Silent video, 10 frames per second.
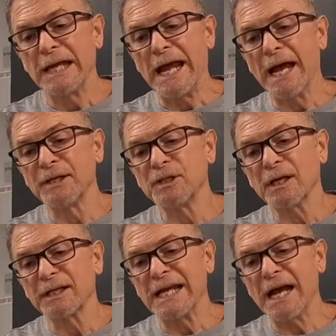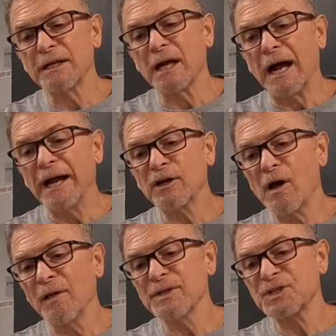And again, I
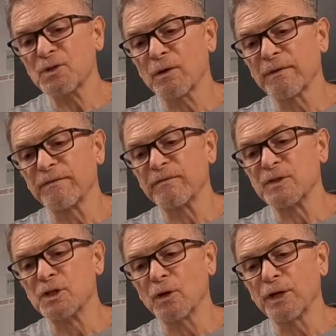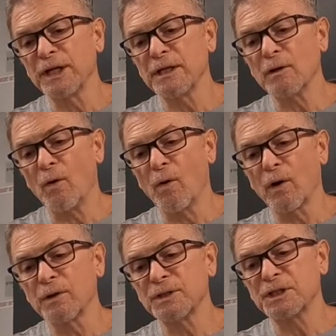call this sort of dirty
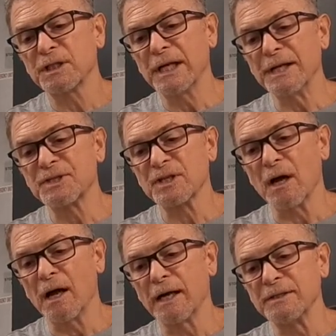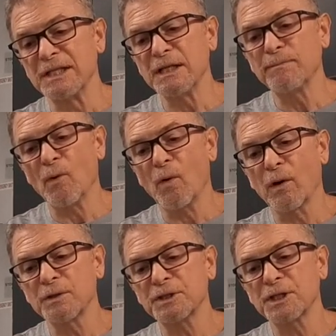orange. It's deep
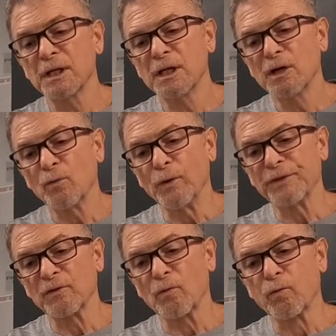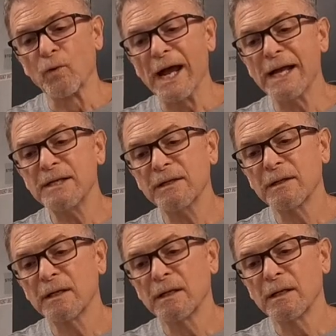orange with red
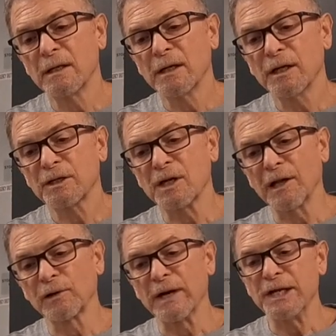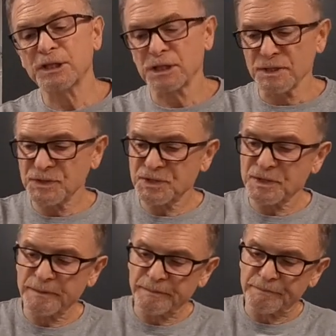colorations.